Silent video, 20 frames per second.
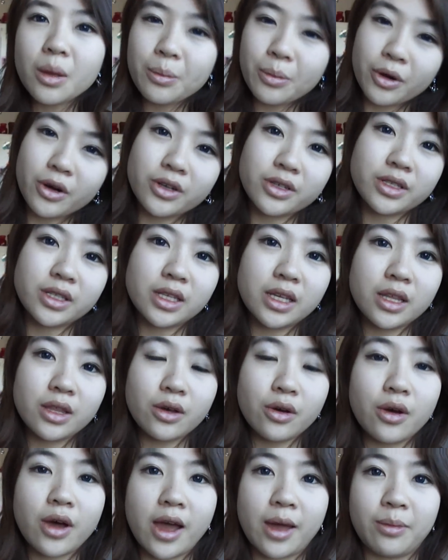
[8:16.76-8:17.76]
Personally
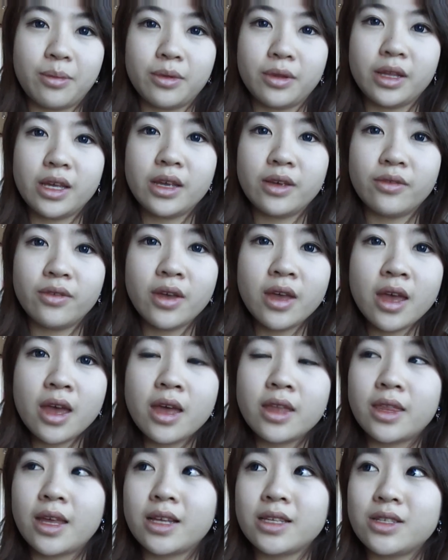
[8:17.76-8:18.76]
though, I believe
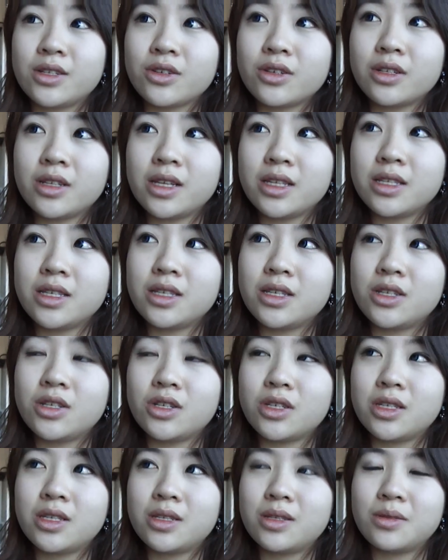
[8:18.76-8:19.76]
that circle lenses
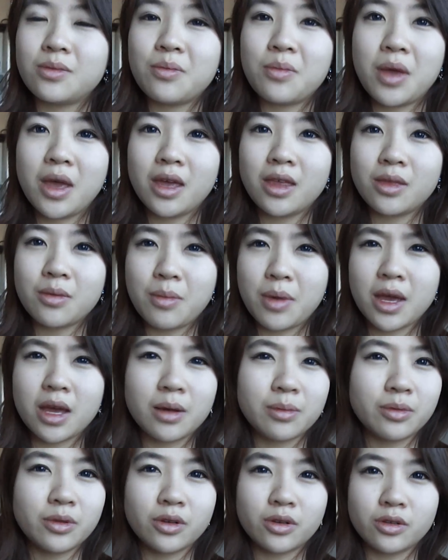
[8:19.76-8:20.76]
just make the
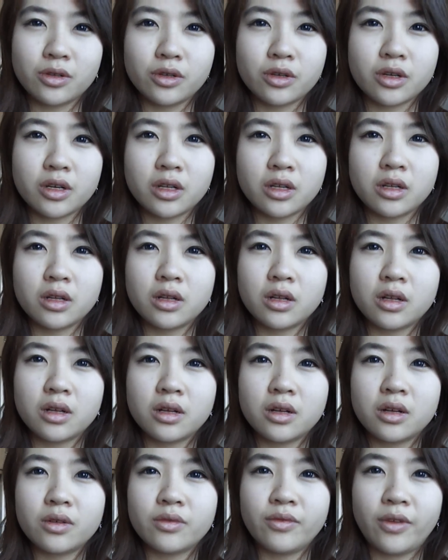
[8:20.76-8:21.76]
makeup look
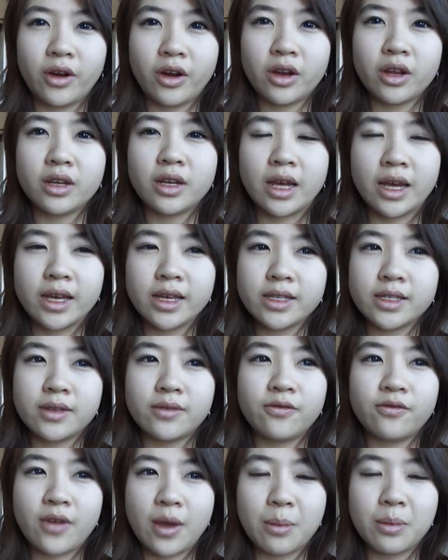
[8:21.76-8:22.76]
very nice
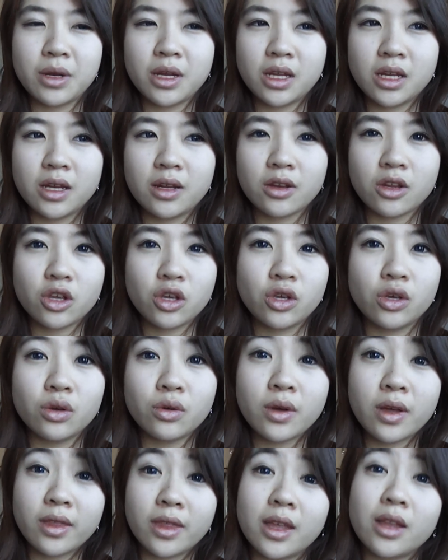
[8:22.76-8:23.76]
and feminine and
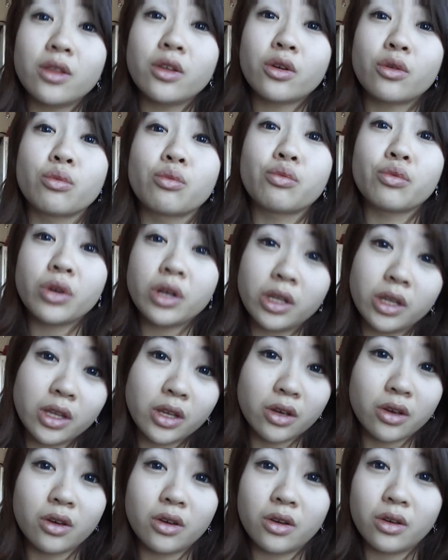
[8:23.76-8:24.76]
cute, and they look really
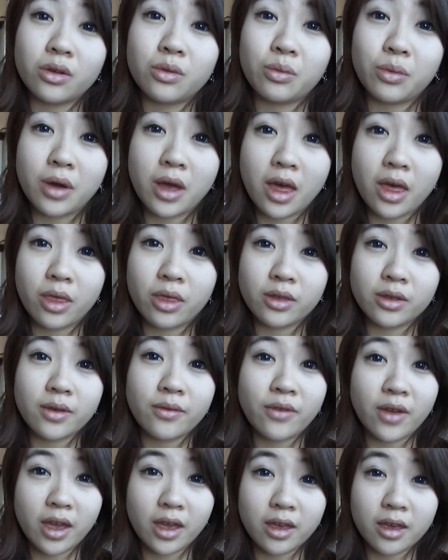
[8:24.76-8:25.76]
good with
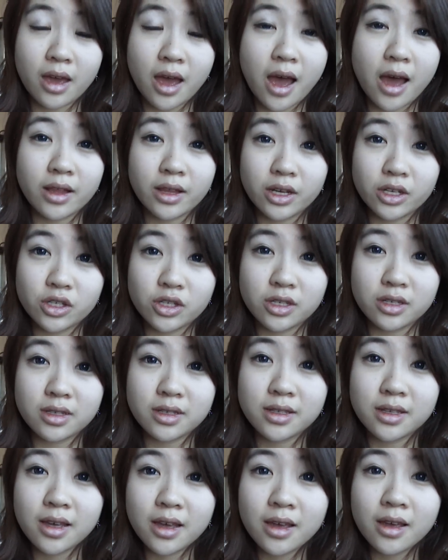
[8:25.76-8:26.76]
fake
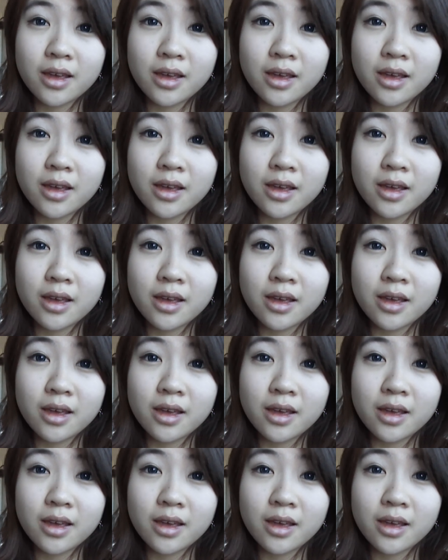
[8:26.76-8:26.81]
eyelashes.